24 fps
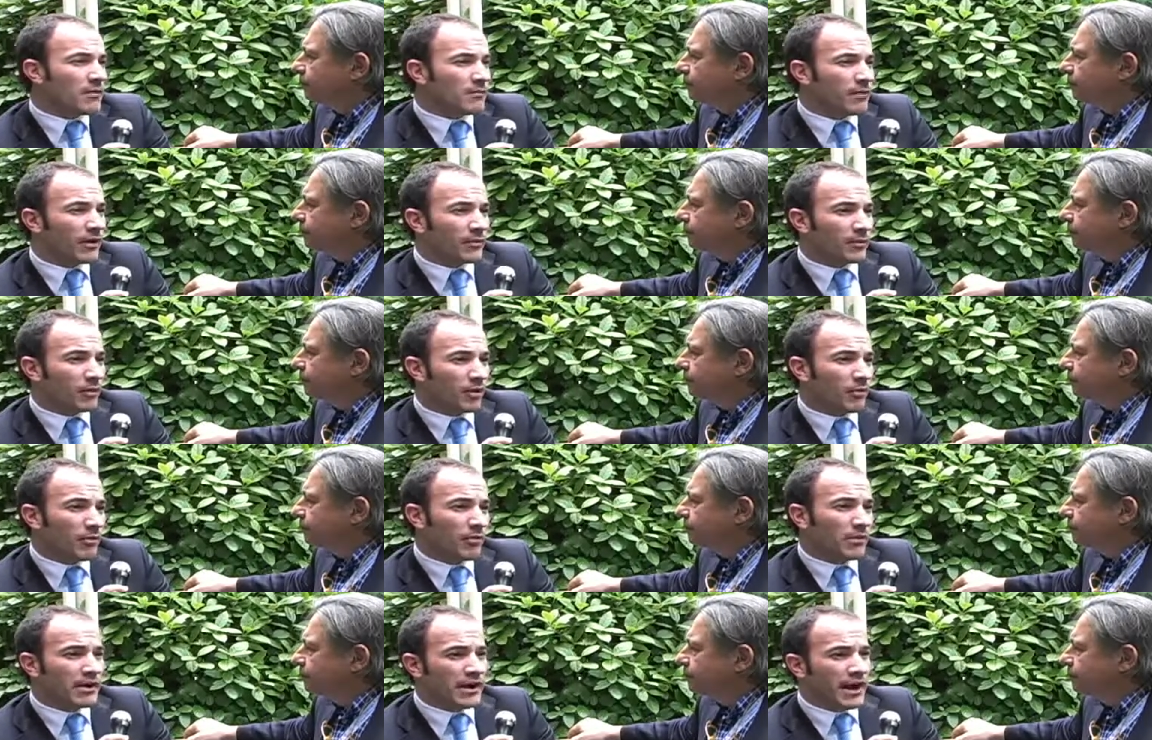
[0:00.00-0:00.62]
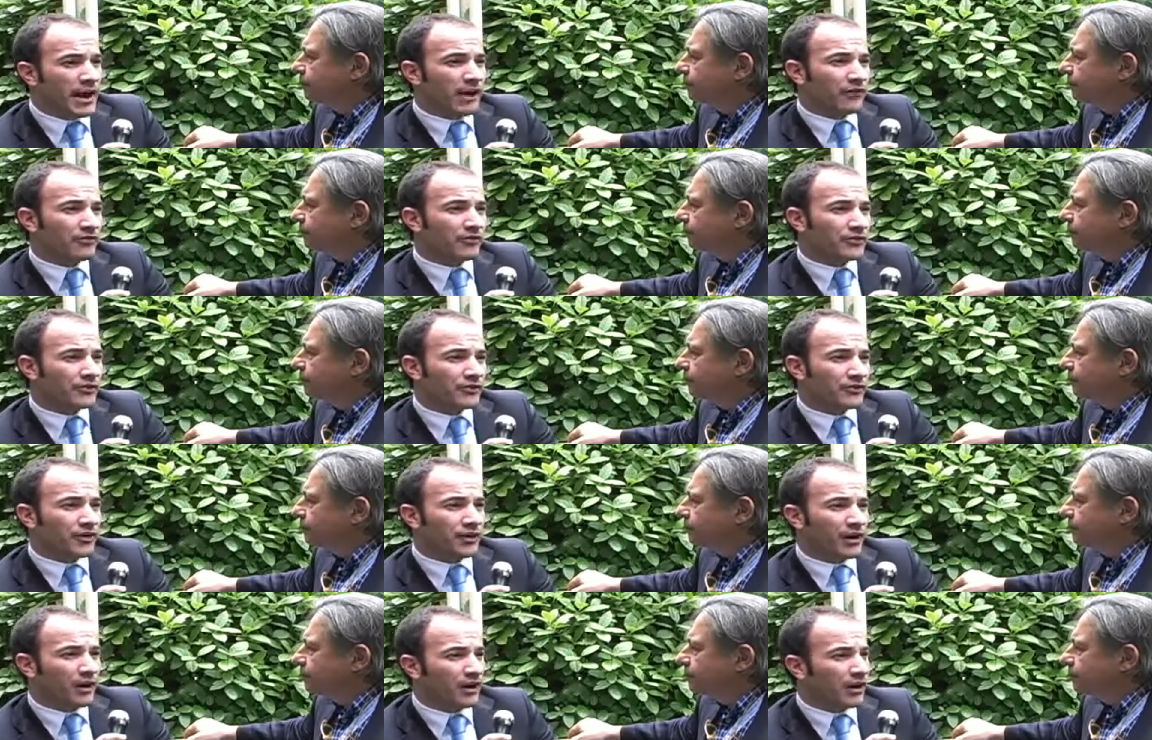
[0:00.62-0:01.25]
Speaker 1: But probably
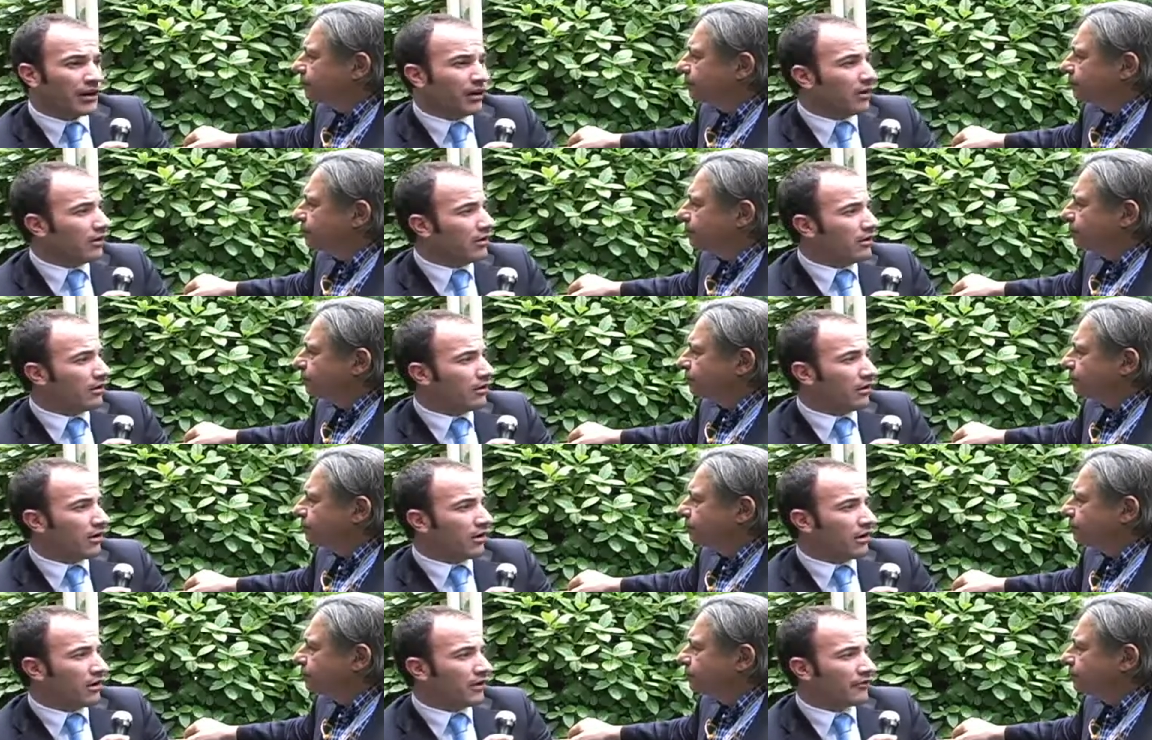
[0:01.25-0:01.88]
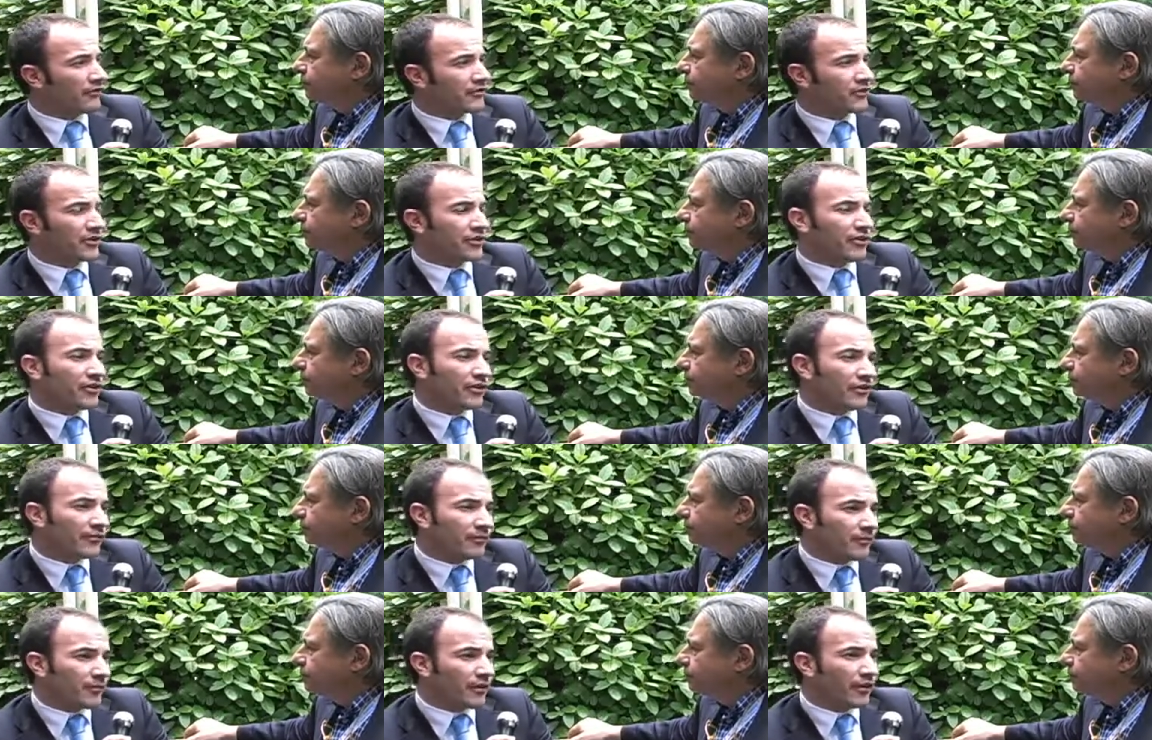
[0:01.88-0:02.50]
after, uh,
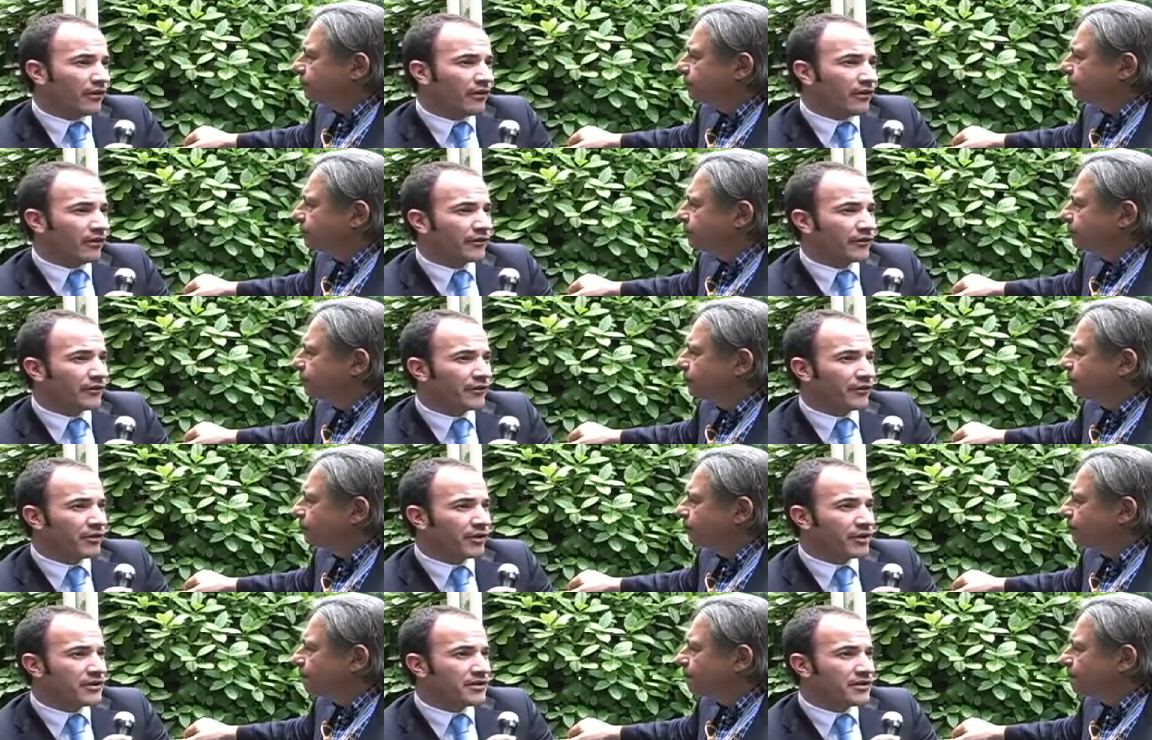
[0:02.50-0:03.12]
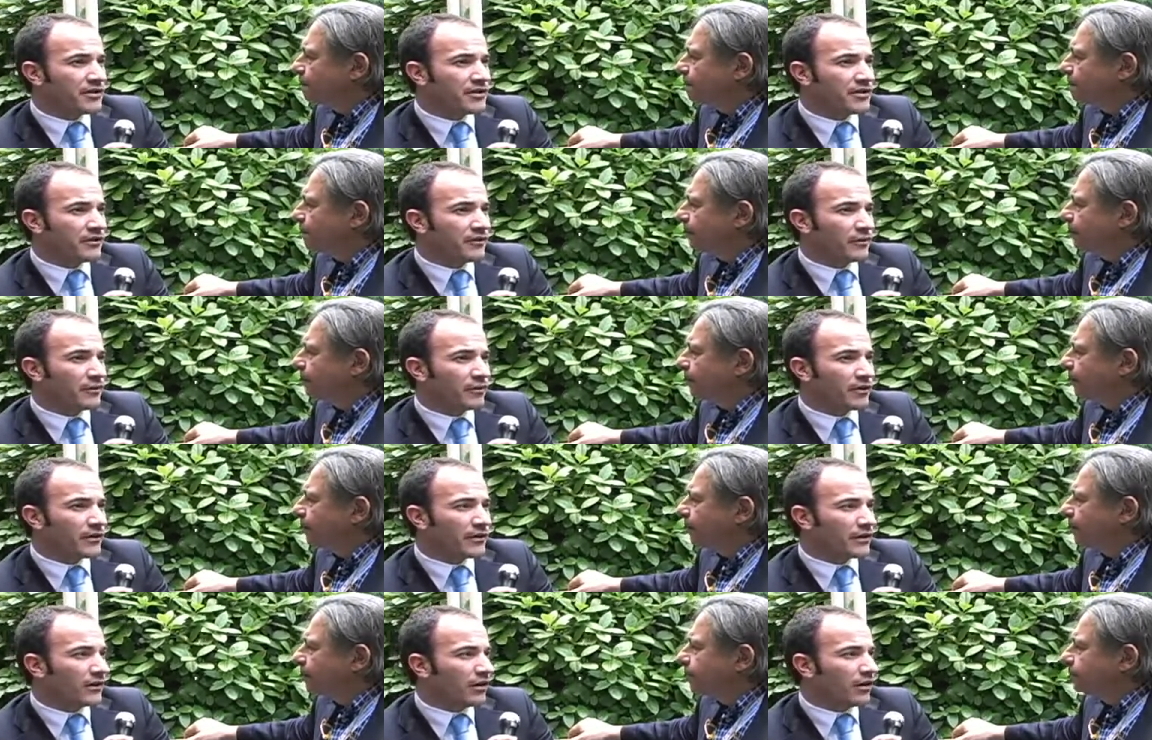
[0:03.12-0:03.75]
after uh, several years
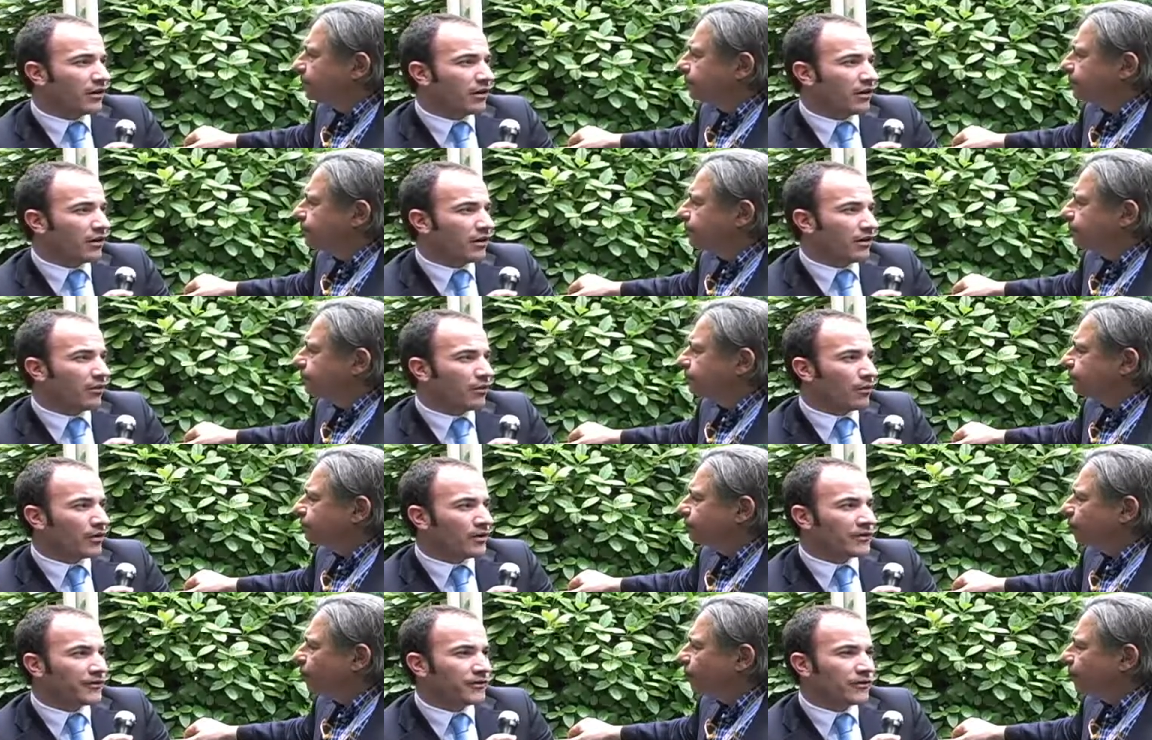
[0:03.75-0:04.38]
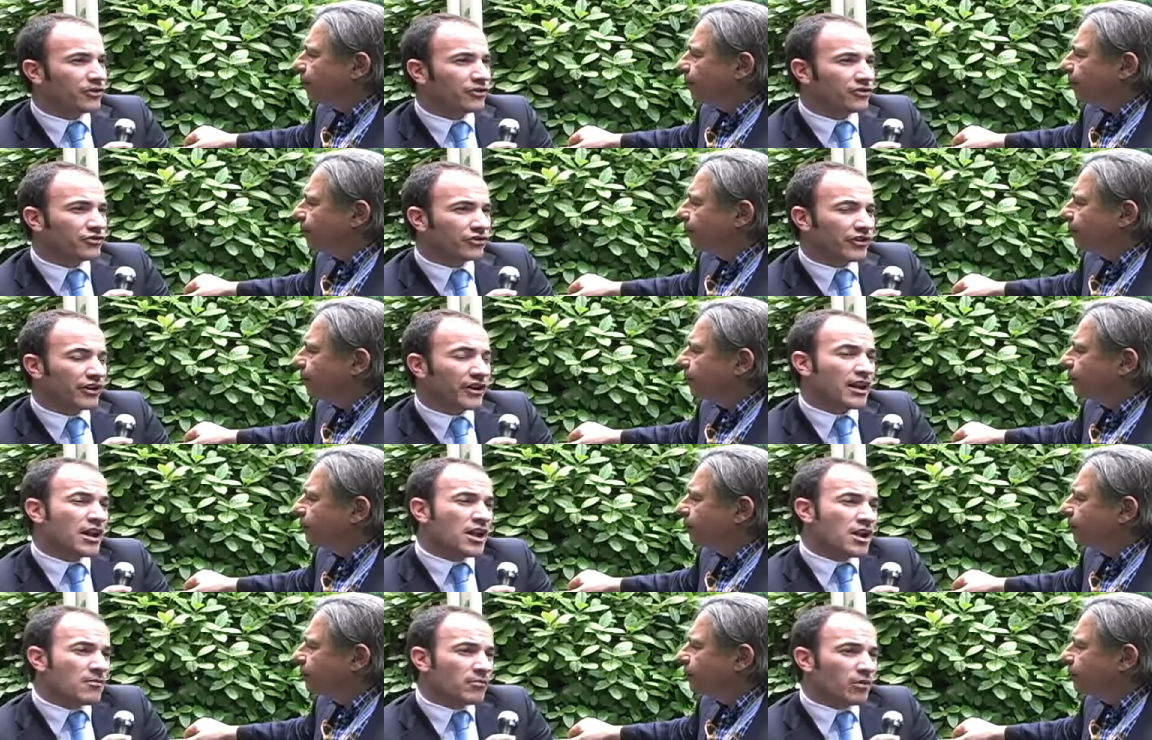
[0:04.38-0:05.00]
with, uh, with
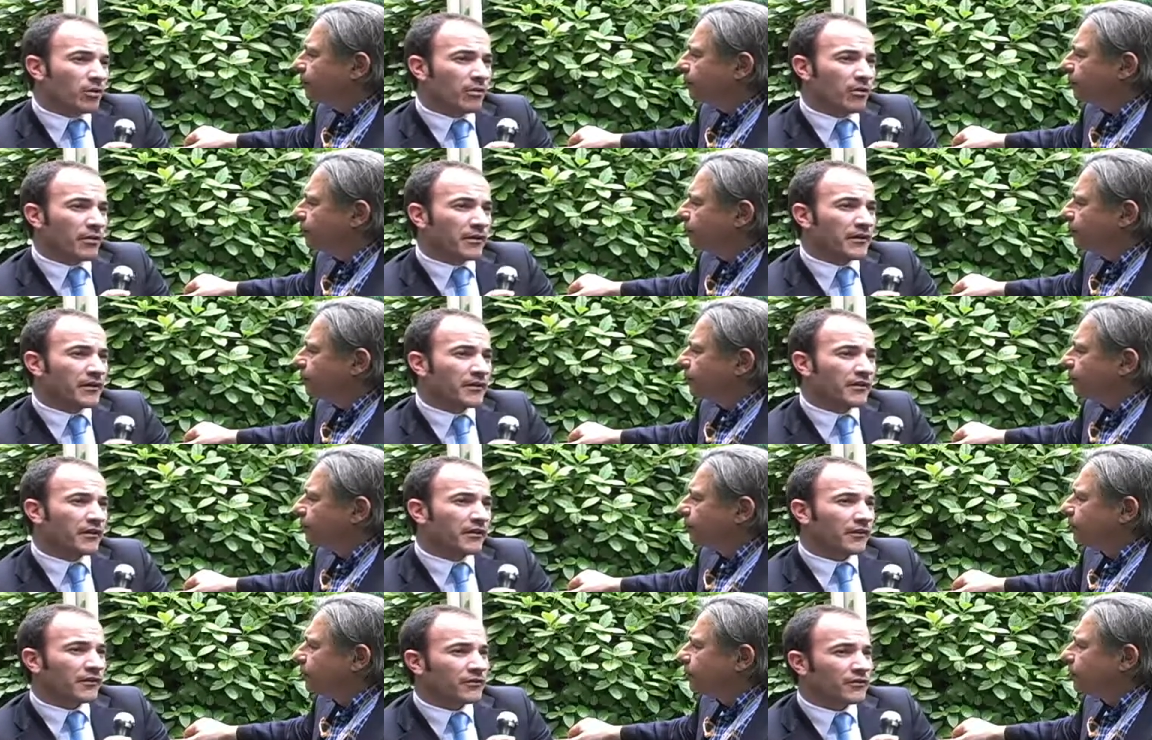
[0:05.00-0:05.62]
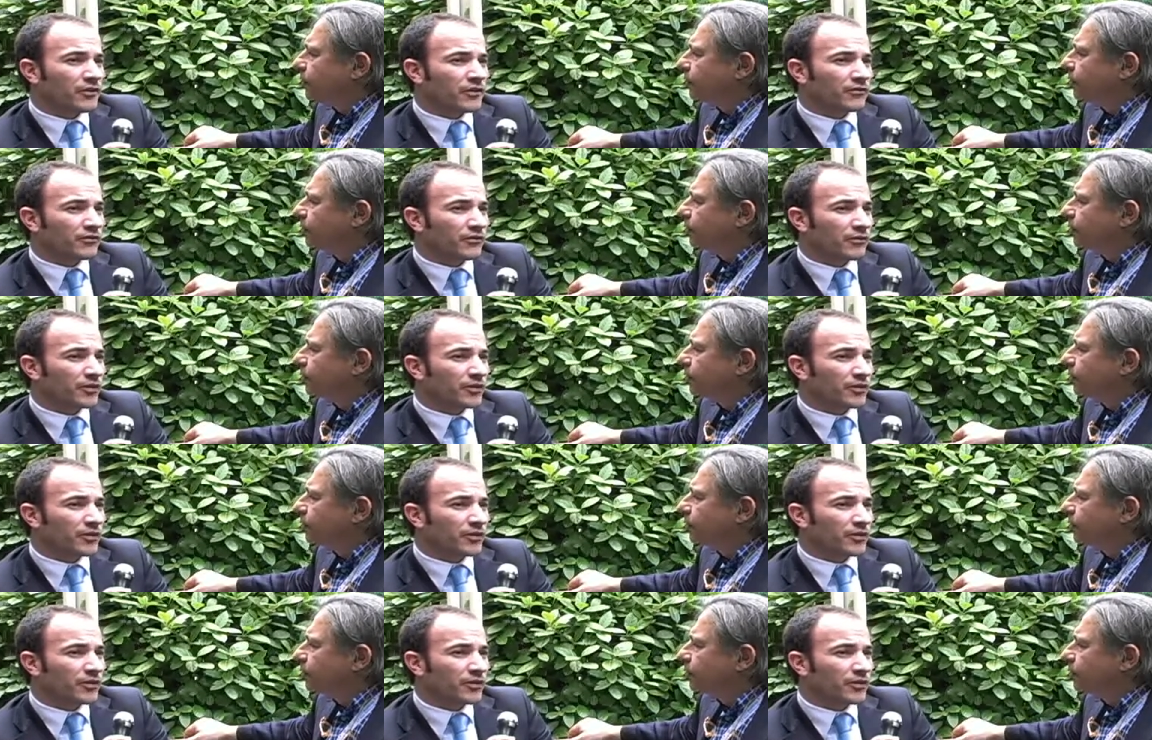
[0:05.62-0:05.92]
surgery, probably this is not